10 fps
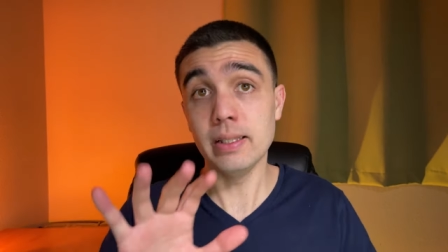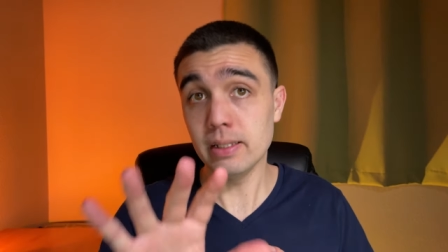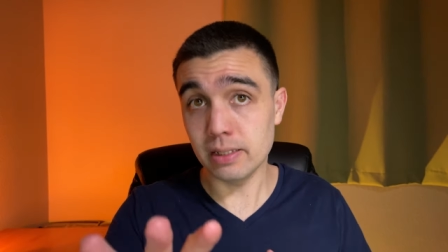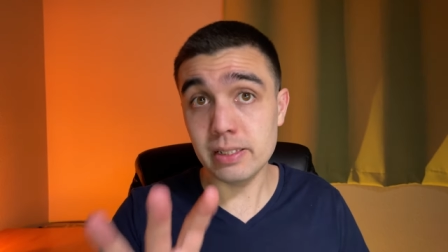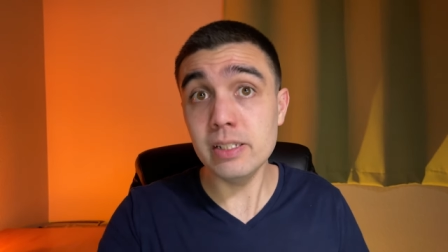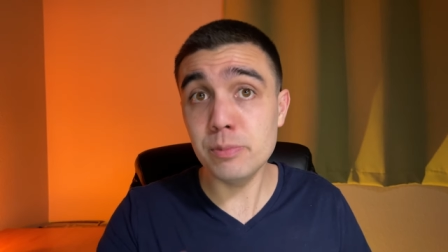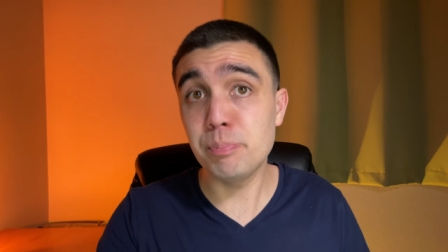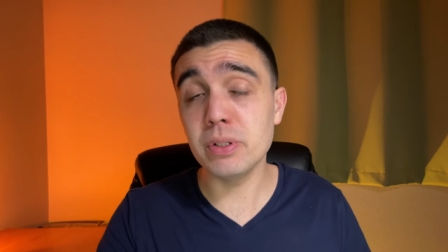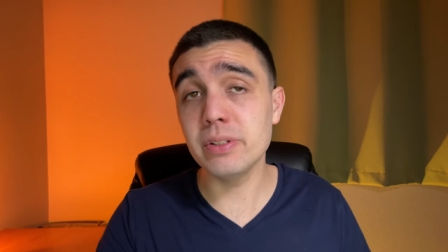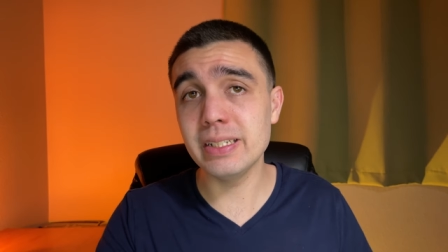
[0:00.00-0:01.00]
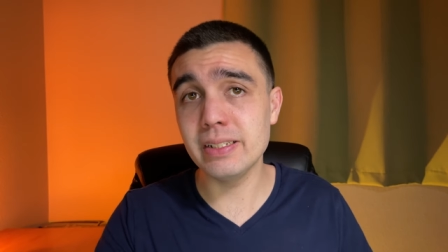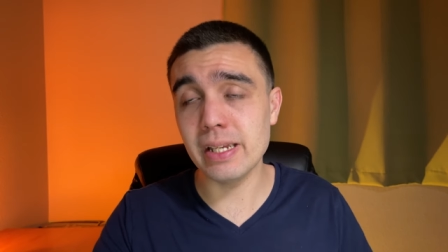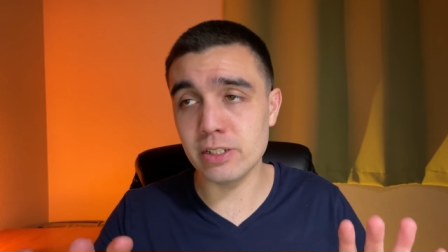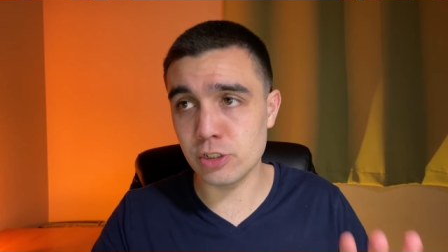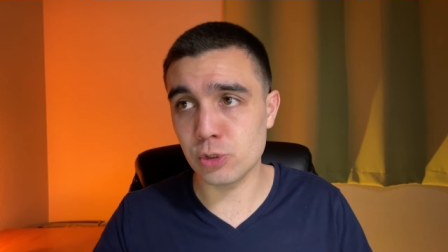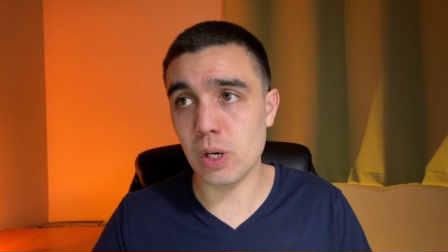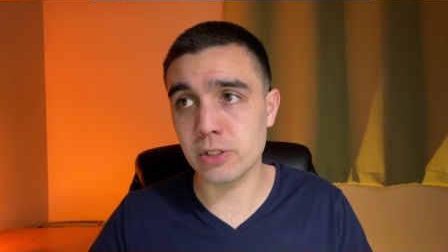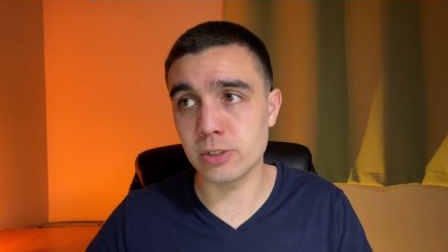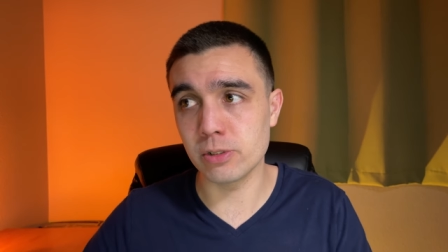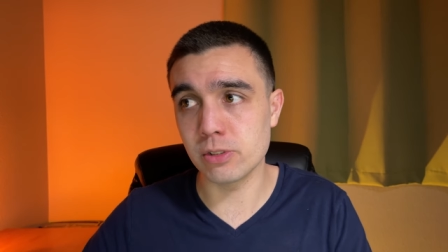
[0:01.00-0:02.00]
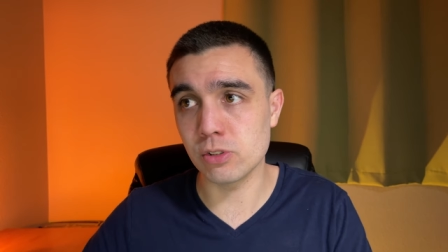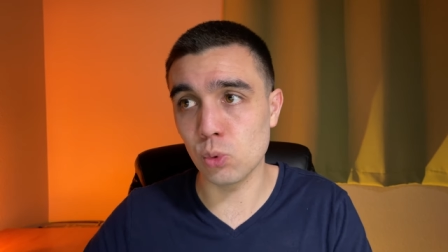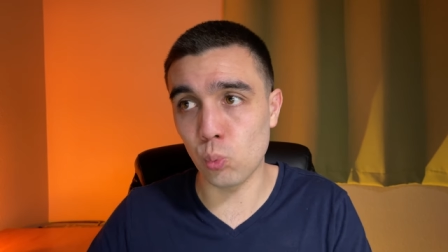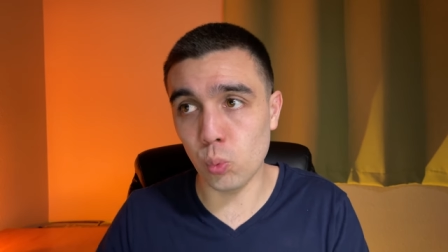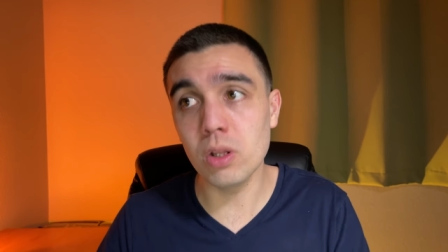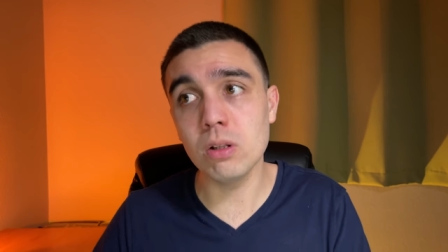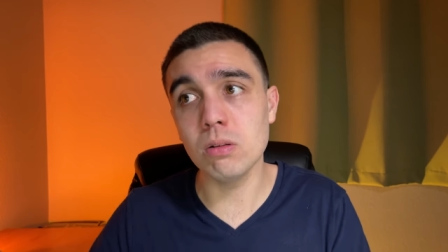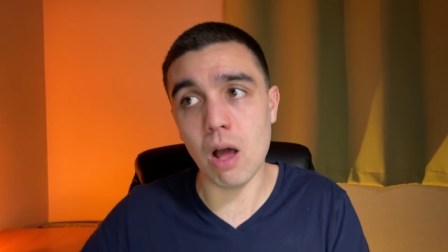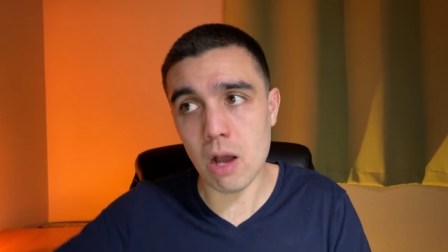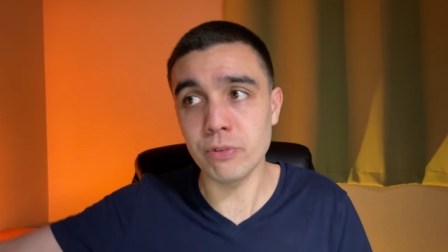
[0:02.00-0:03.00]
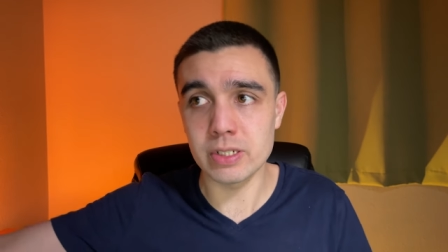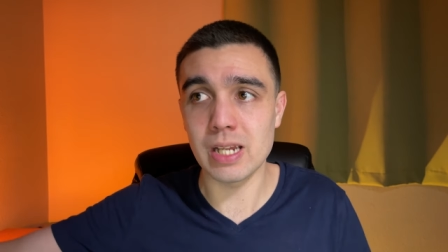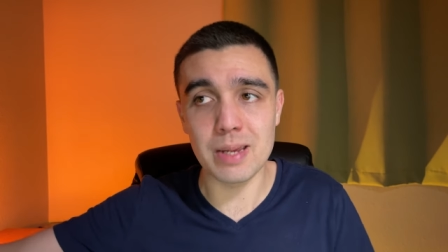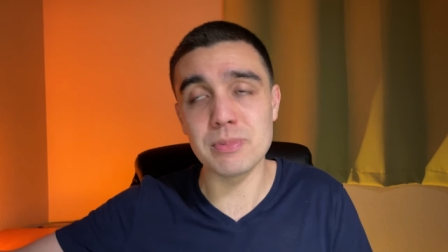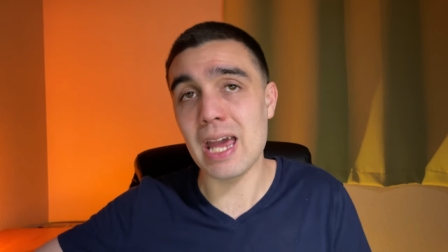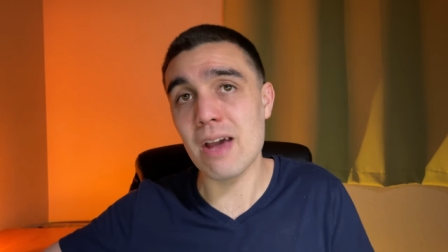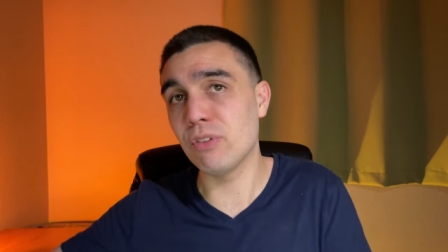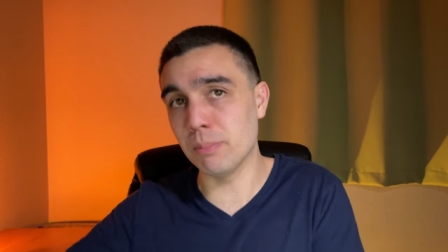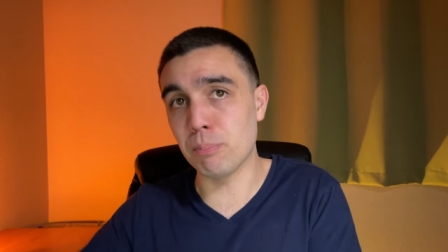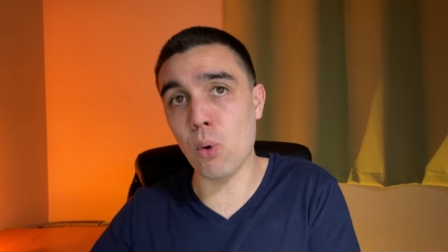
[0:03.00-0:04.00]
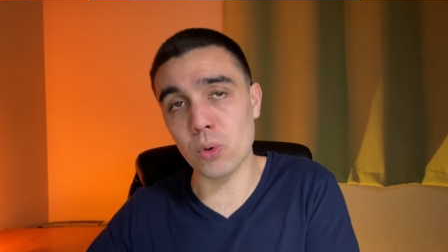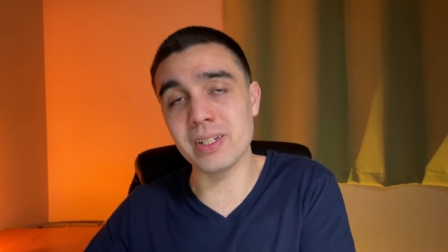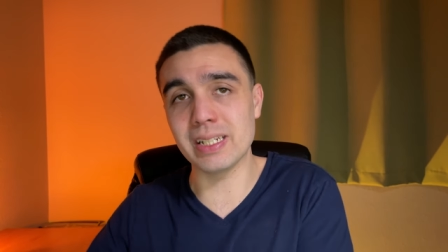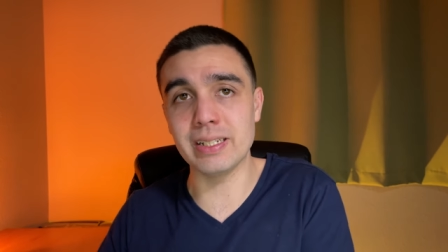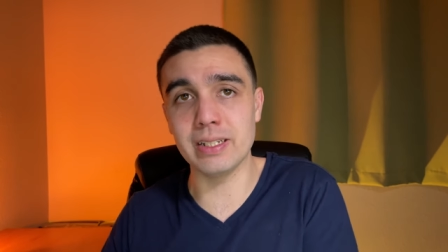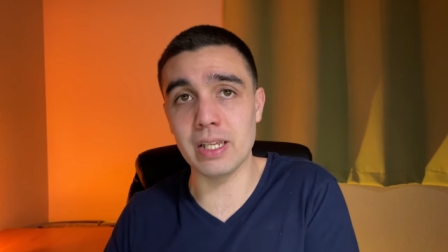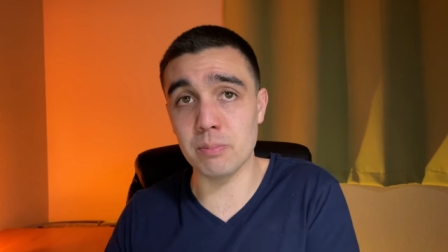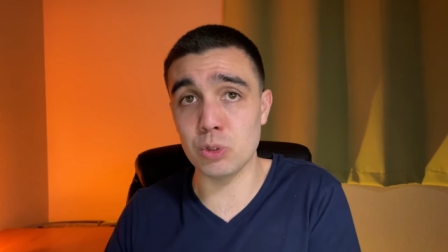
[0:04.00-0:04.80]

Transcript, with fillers: These building and structures will oftentimes have important in-game